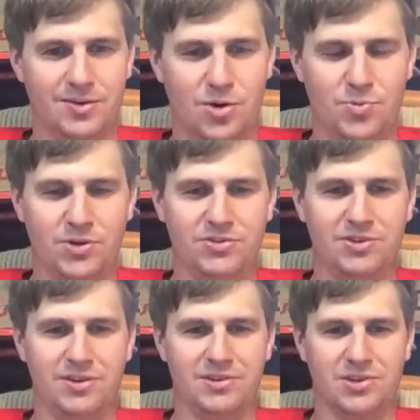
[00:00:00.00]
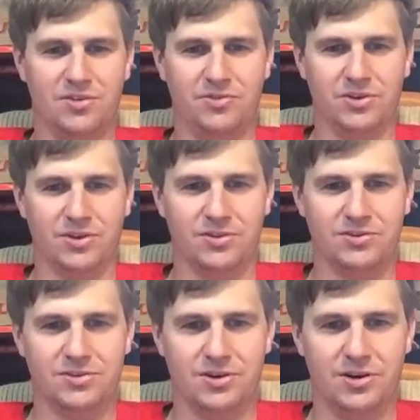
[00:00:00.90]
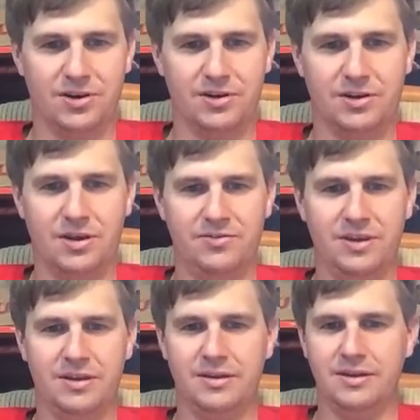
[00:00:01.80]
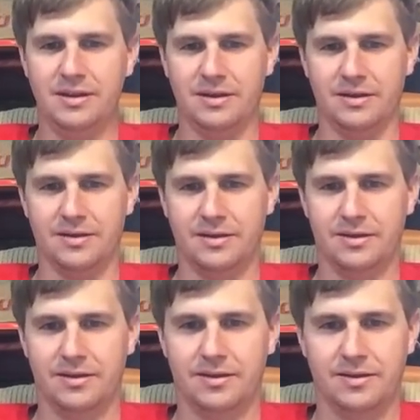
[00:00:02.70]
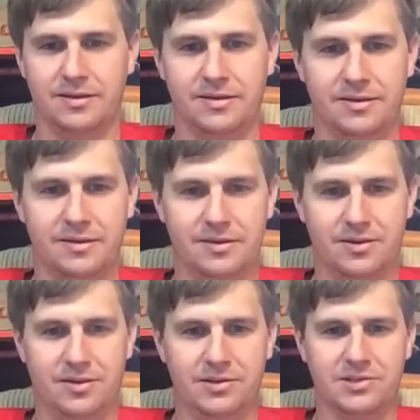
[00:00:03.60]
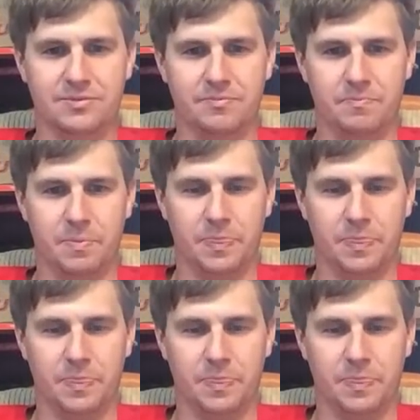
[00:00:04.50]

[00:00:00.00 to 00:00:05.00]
Hope your Sunday's off to a good start. Lafayette, Indiana. Awesome.